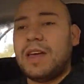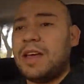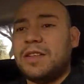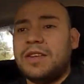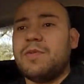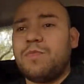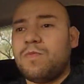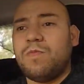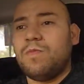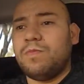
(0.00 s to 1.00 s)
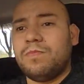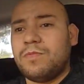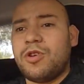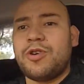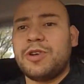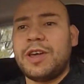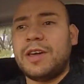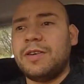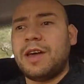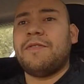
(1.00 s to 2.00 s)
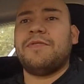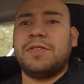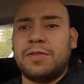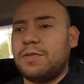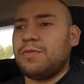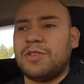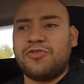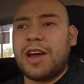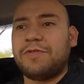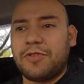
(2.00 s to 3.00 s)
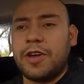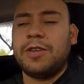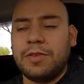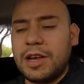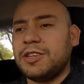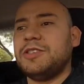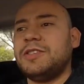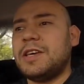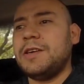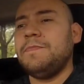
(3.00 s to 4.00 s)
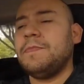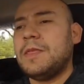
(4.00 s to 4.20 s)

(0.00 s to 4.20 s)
ended up hurting the drivetrain, I should say.